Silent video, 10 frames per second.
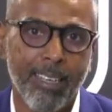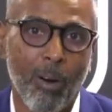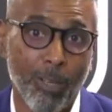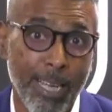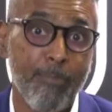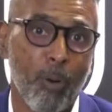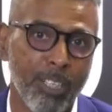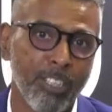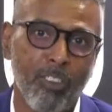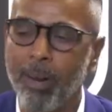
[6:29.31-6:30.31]
or the
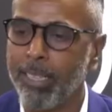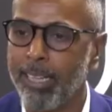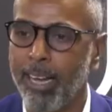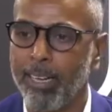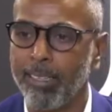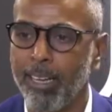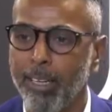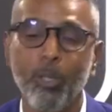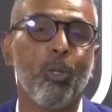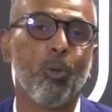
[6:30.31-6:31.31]
importance of mental health
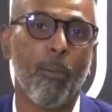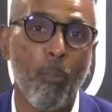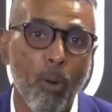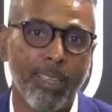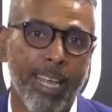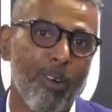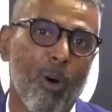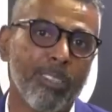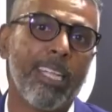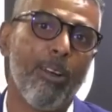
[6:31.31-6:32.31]
due to a book that
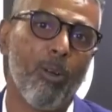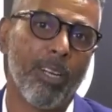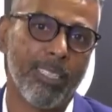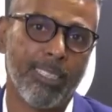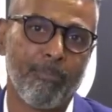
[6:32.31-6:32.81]
cost $10.